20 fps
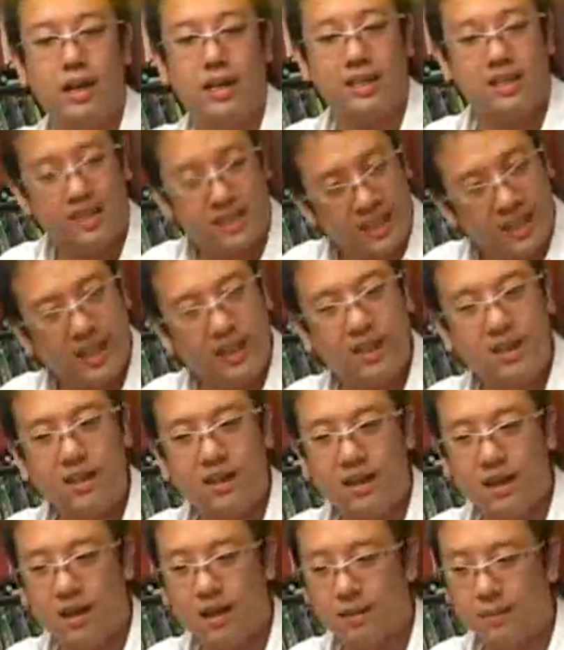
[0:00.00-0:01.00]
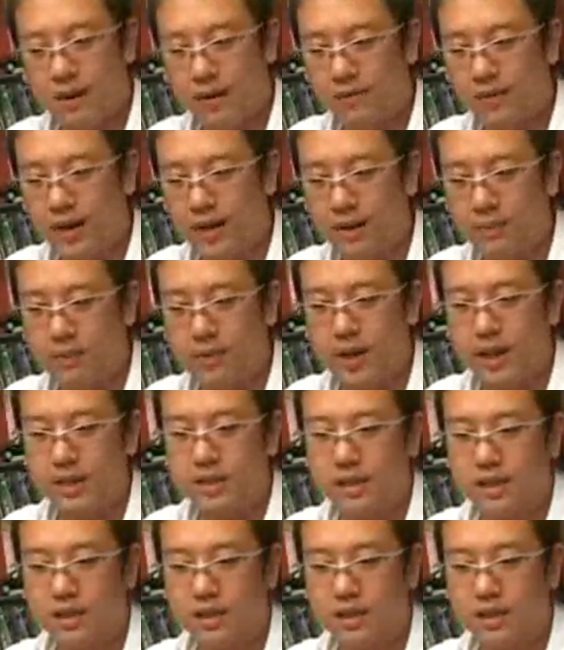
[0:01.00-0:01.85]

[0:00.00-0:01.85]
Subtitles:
It's still by Fine Upgrades,